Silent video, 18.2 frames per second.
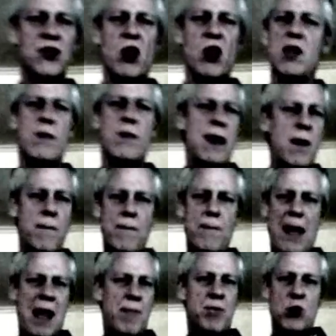is all about
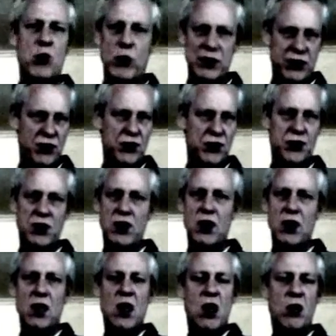map quizzes.
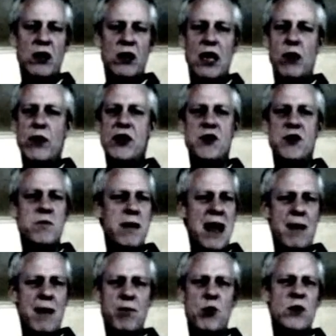Okay, we do
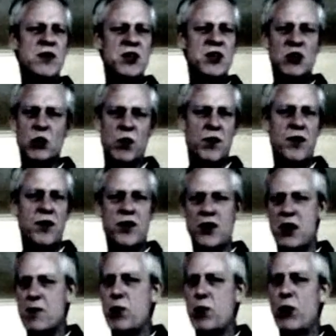map quizzes worth
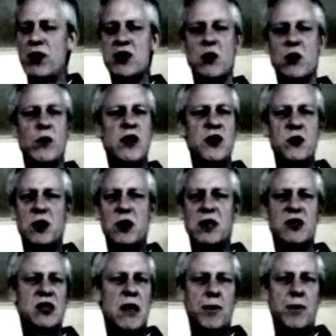30 points, and we do
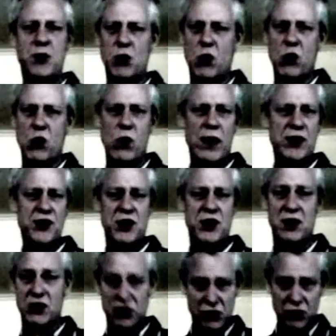conceptual
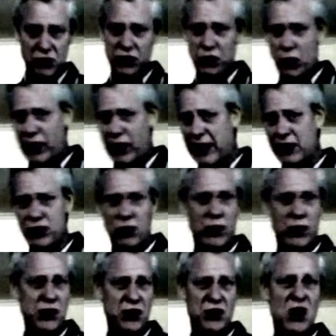questions, short
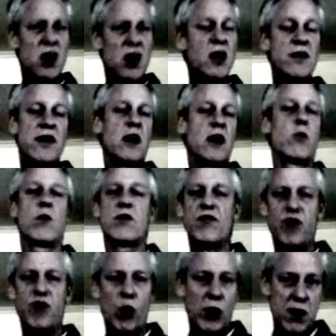answer questions, that are
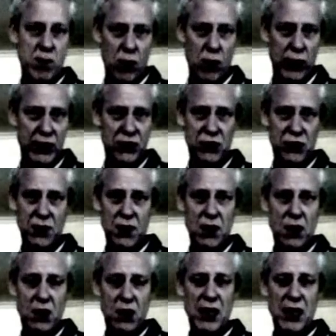worth 40 points.
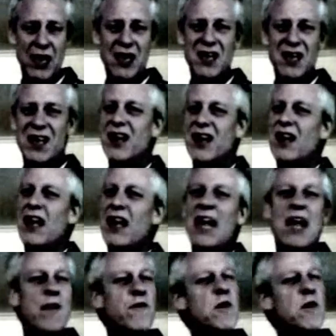Okay?
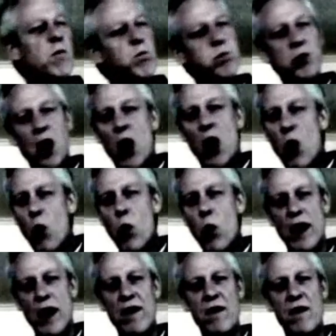If you blow
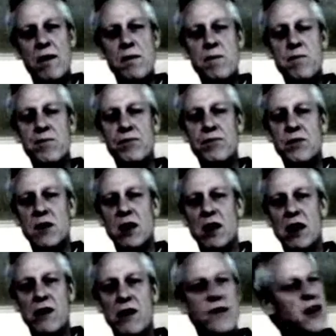one of them,
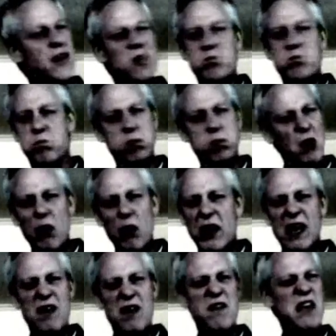if you just
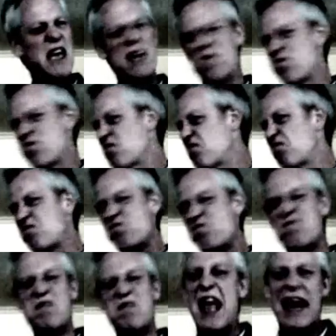blow it, if you get
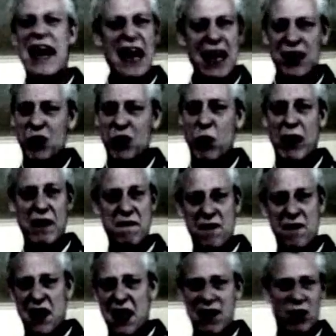10 out of
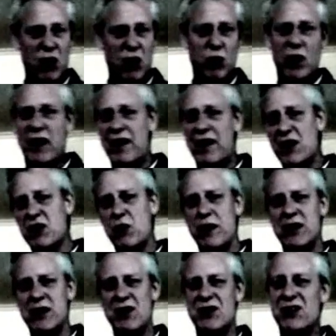25 on one of these
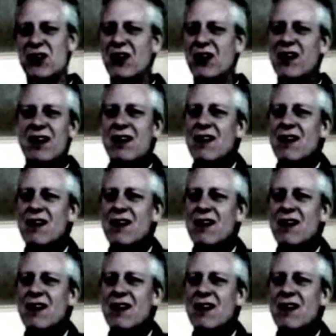quizzes,